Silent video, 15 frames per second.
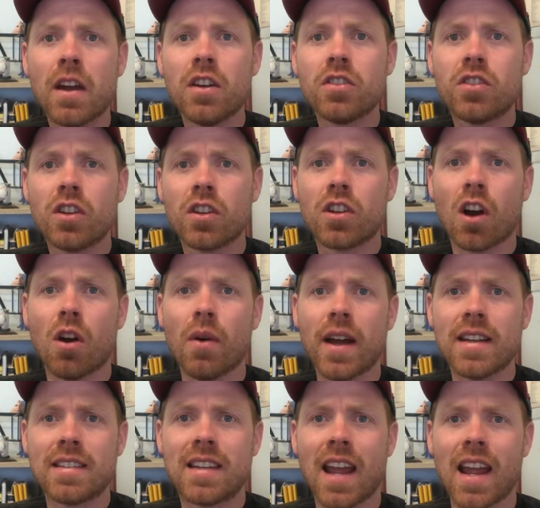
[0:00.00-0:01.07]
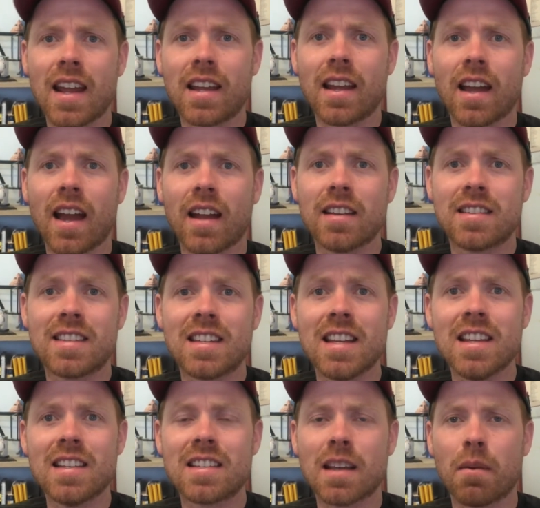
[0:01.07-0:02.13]
to go and take and
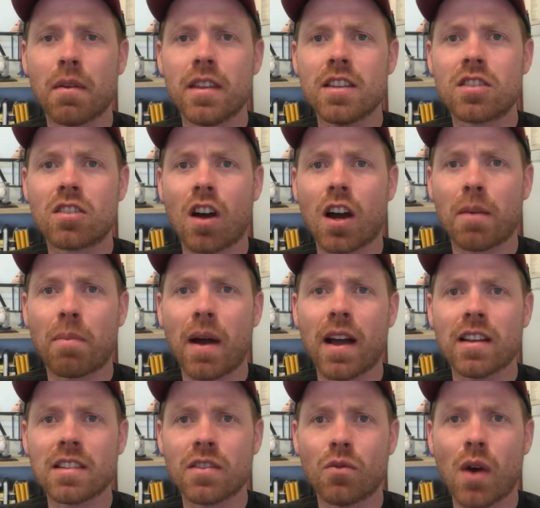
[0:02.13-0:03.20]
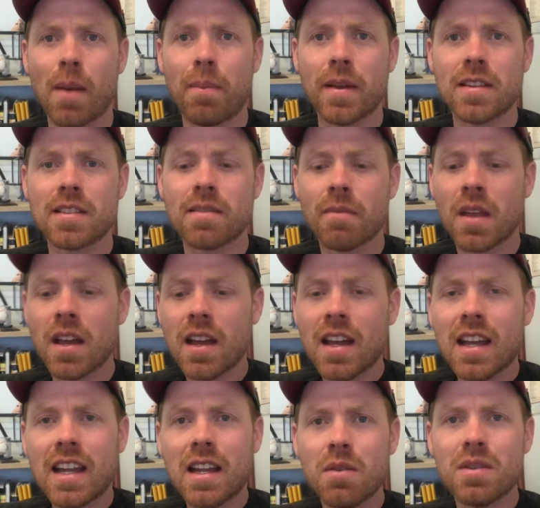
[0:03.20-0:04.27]
seize some of these stockpiles of weapons.
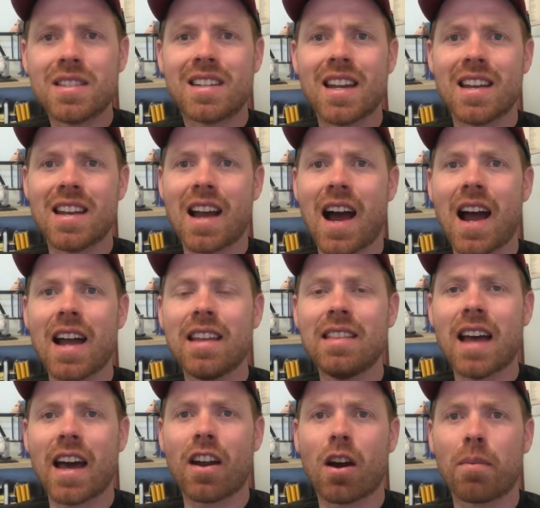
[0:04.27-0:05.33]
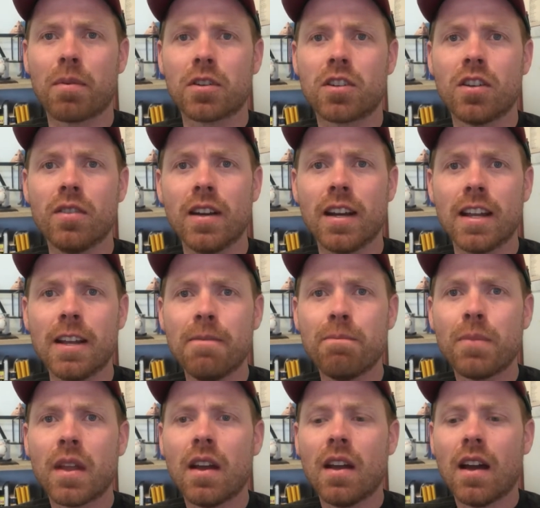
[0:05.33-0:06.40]
He was denied that opportunity.
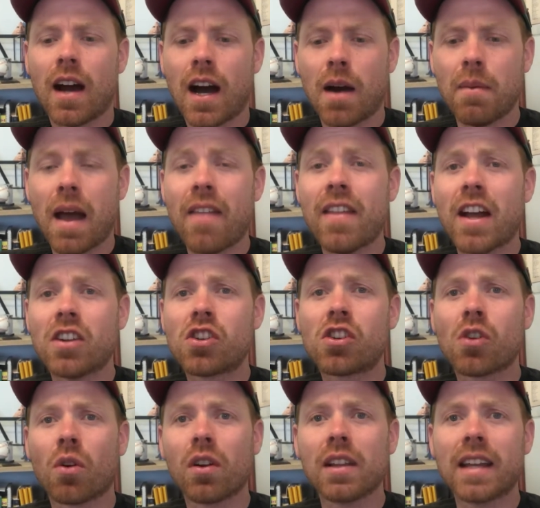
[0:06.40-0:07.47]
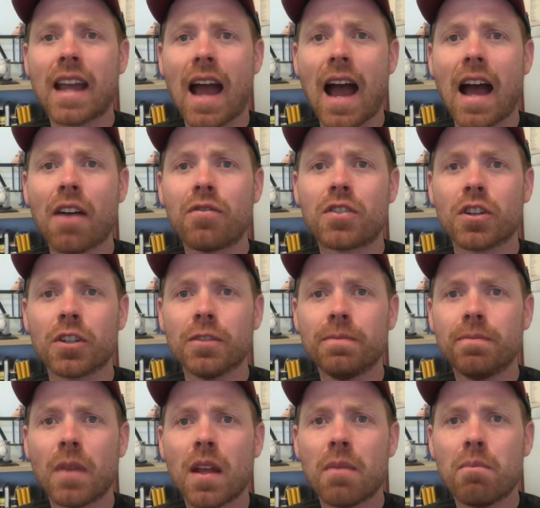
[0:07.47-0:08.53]
Um, and then shortly
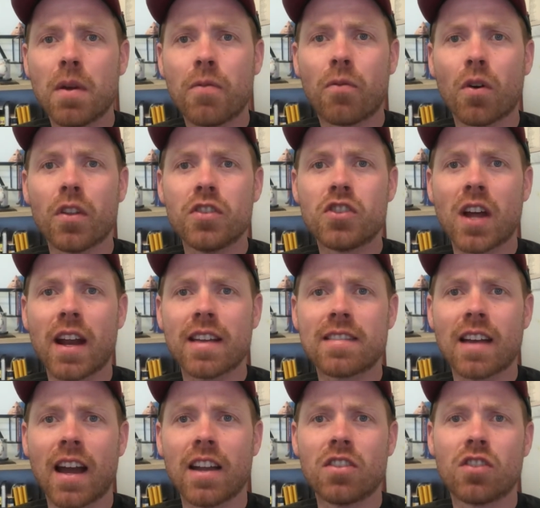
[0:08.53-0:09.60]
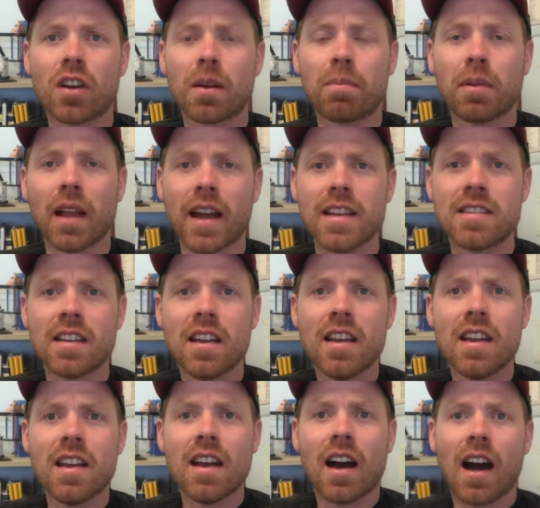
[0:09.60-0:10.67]
after, before the genocide took place,
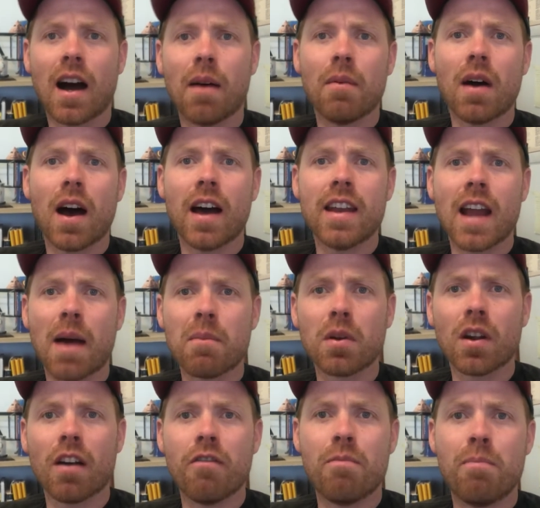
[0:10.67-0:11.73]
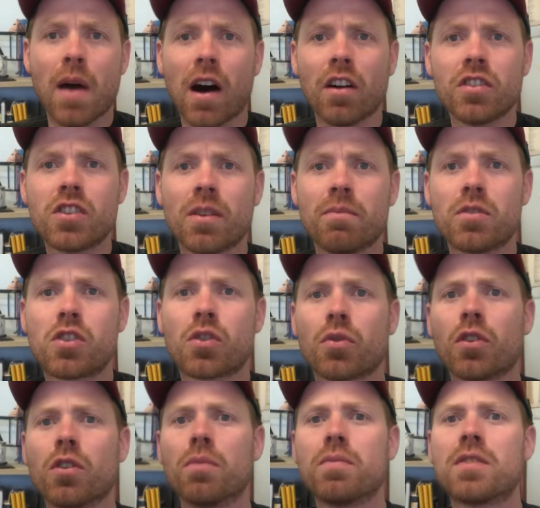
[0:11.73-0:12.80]
uh, a number of Belgium
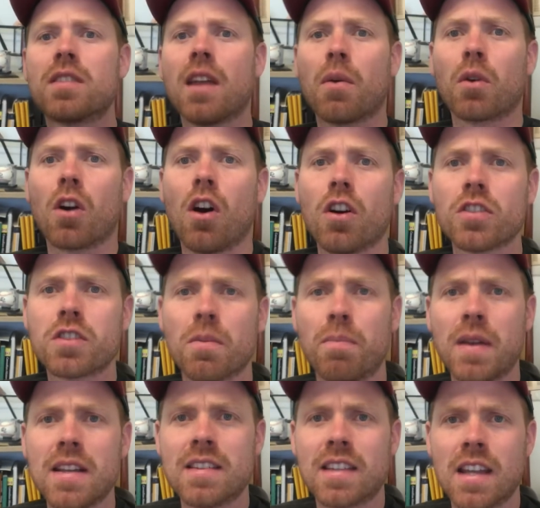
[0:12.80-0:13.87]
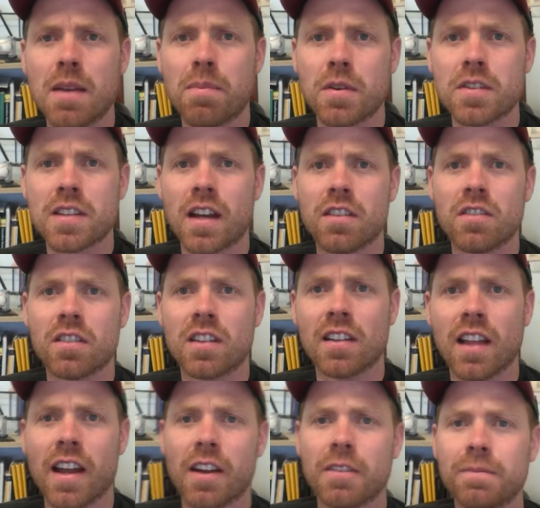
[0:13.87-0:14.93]
troops that were also peacekeepers under
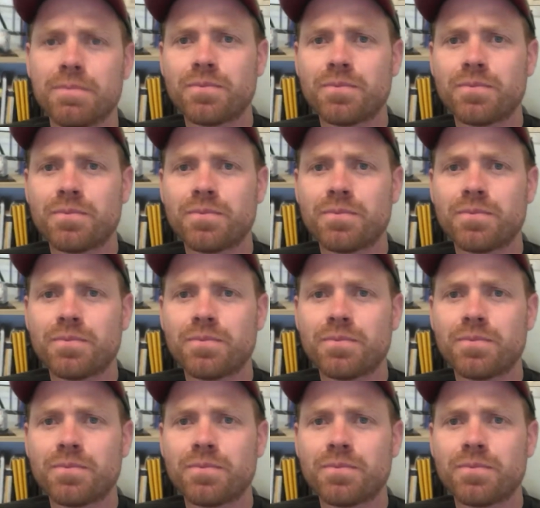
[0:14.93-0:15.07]
Dallaire